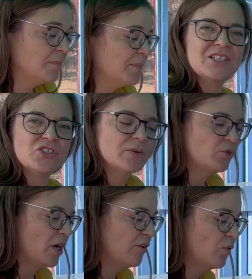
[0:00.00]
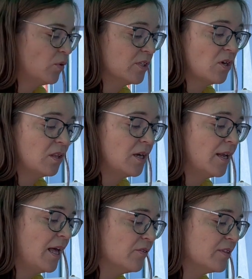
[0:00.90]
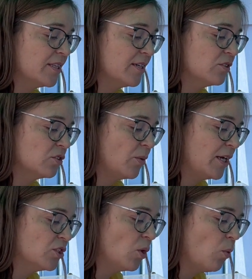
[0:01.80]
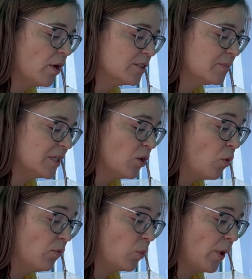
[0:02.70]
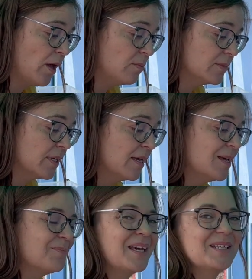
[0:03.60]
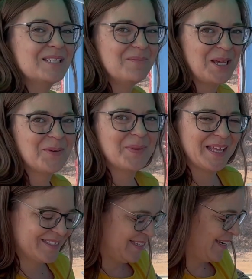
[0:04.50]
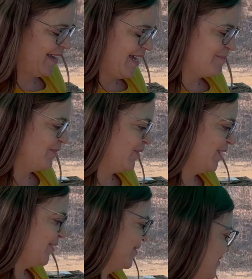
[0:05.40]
But this year I'm trying to focus on a lot of other things, so I don't want to be overwhelmed by the tomato plants like I am every year.